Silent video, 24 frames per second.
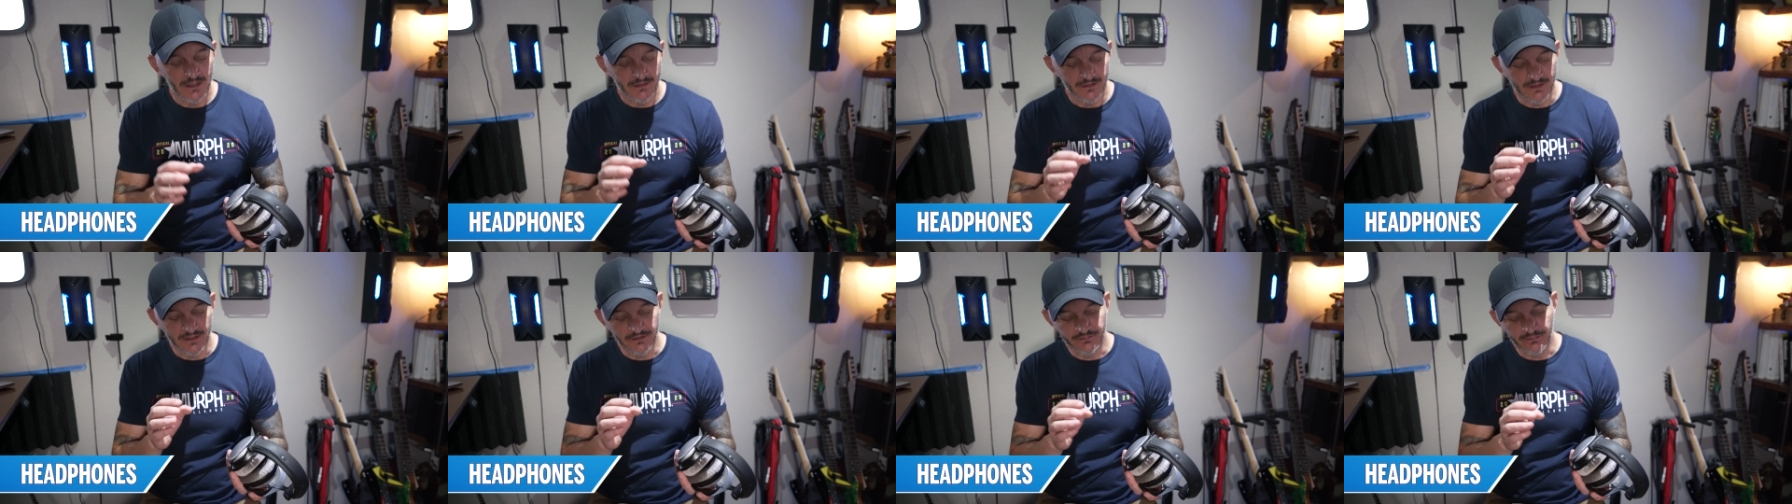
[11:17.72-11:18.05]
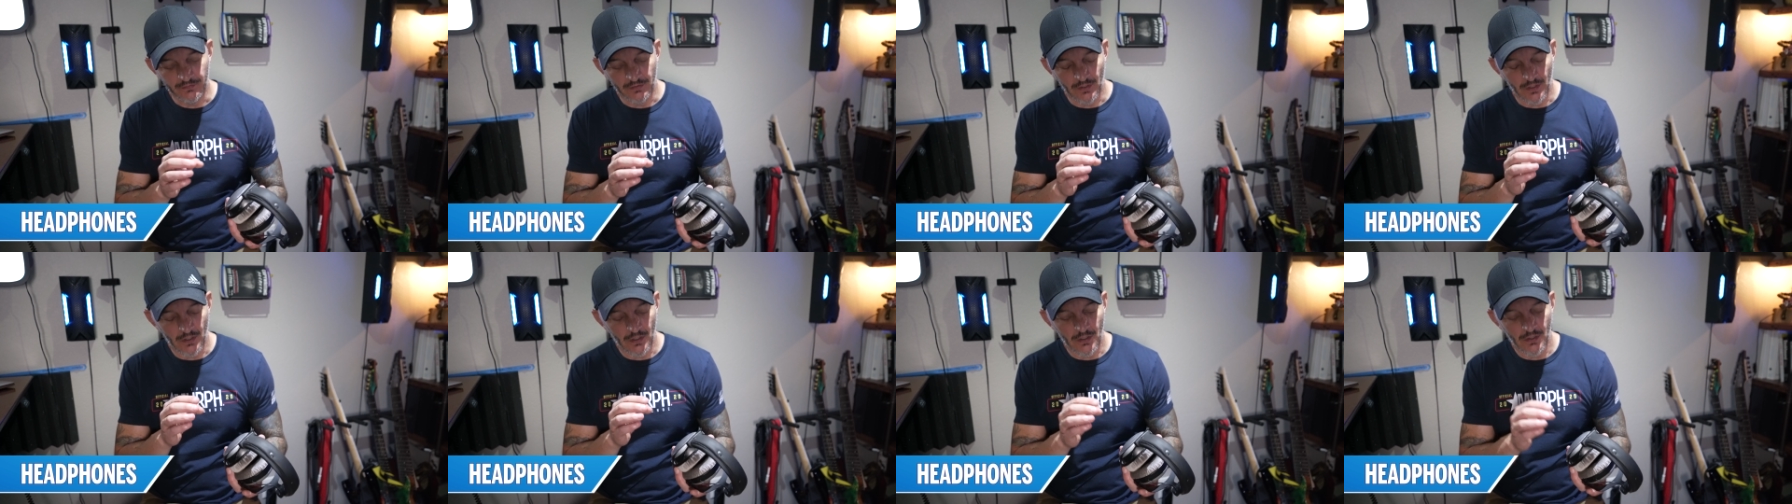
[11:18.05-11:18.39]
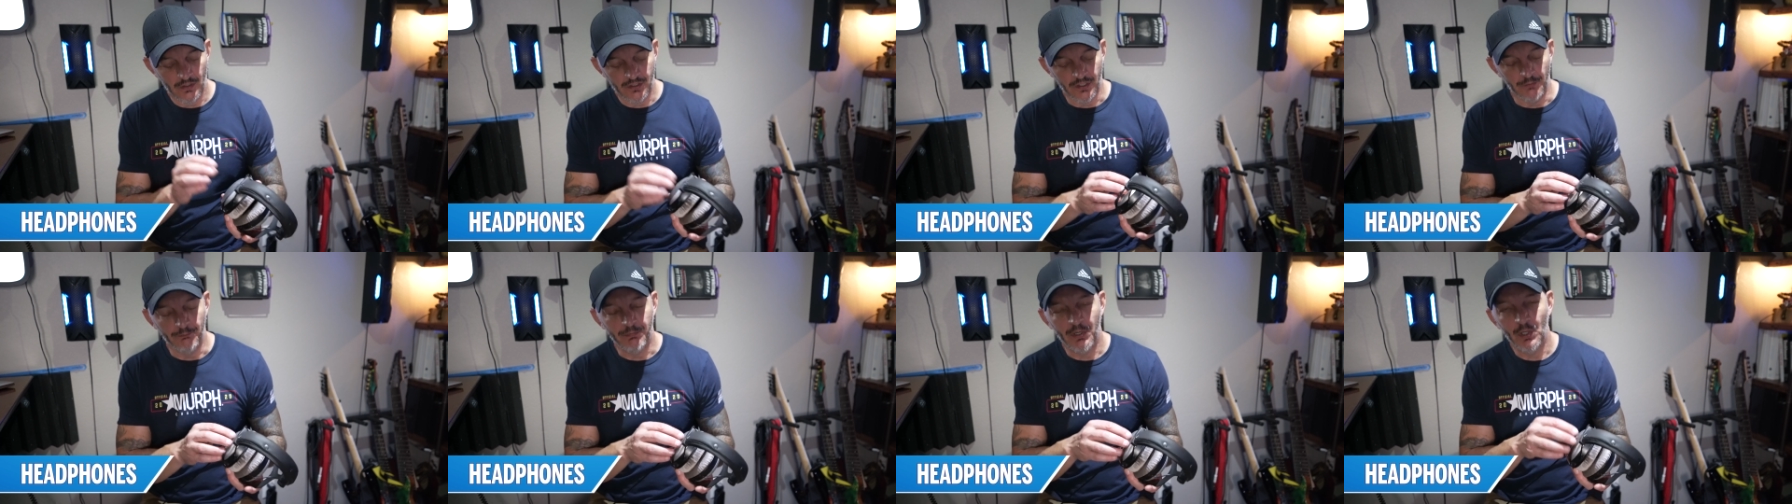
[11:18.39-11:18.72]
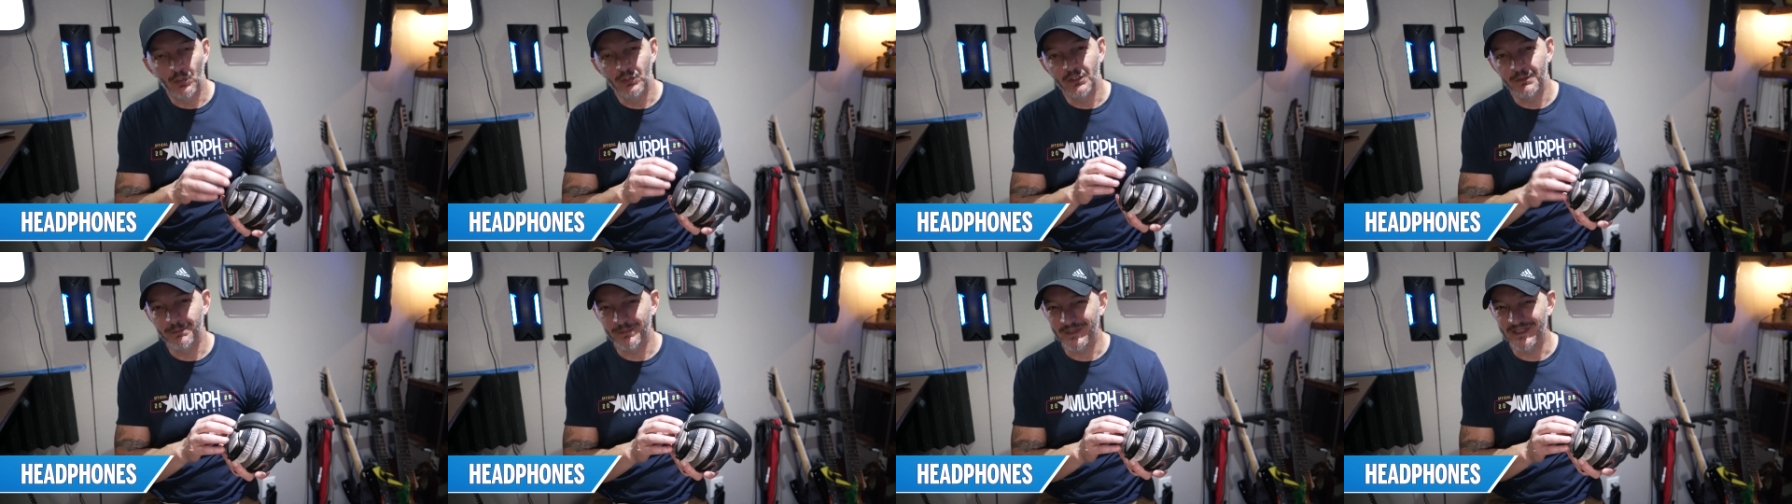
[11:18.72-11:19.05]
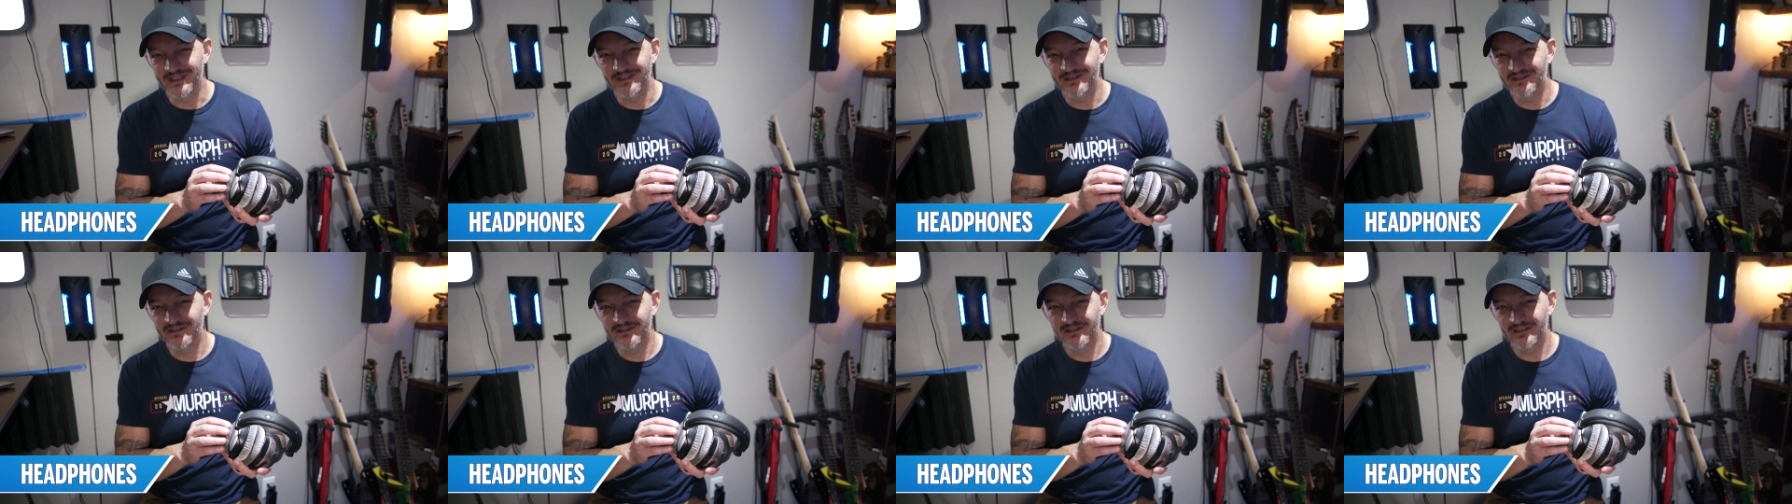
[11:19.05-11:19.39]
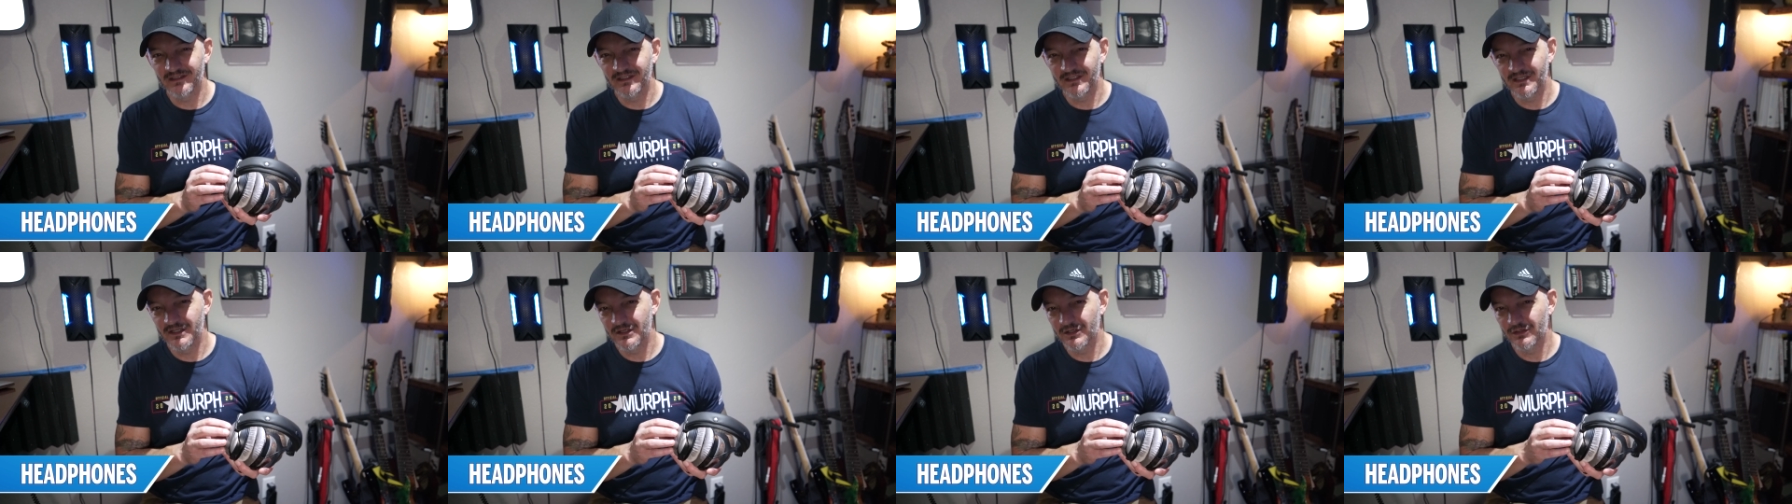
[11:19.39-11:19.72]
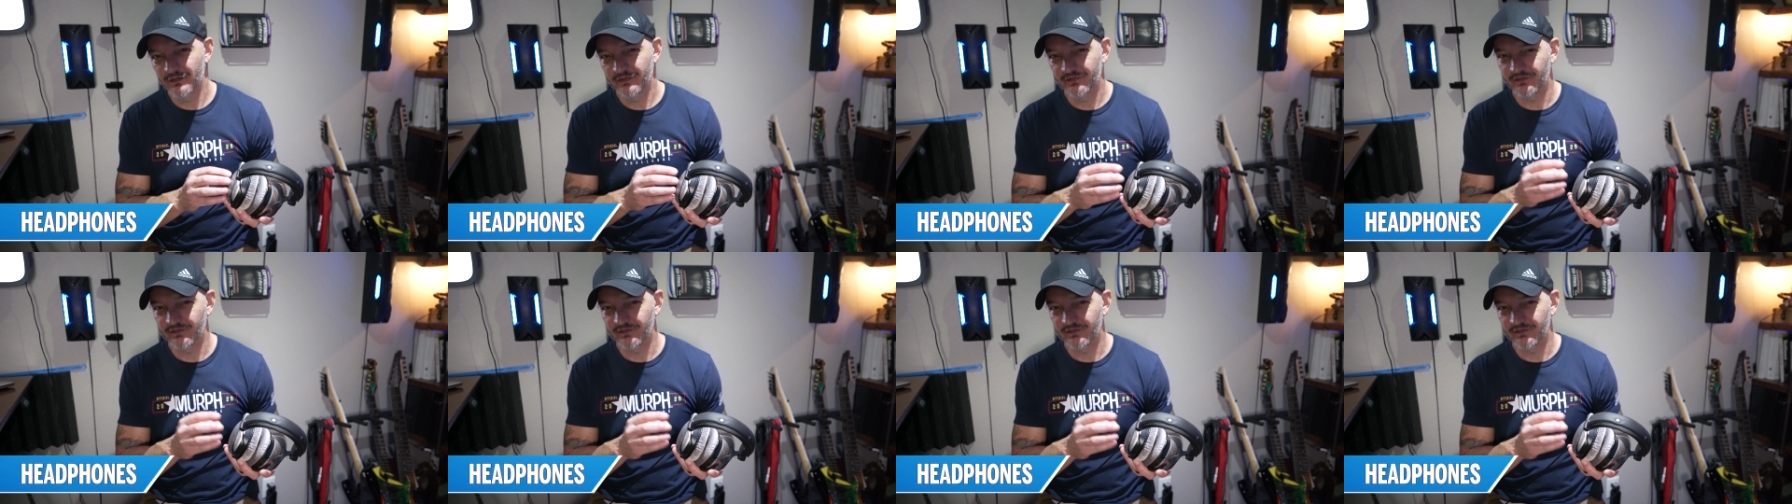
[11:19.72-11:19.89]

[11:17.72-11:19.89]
These are all component pieces in here,